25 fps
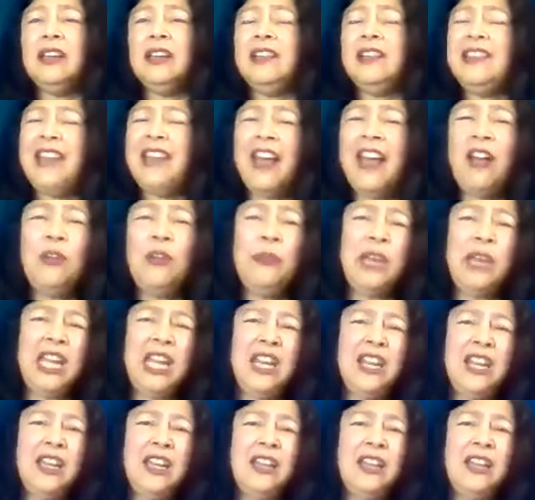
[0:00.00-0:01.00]
tell
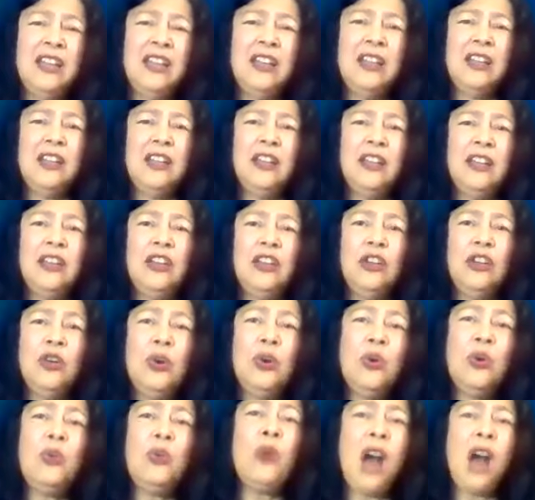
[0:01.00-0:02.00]
me,
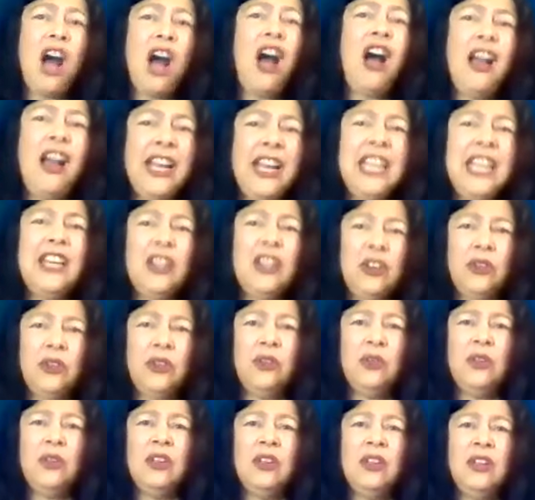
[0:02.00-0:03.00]
who are you?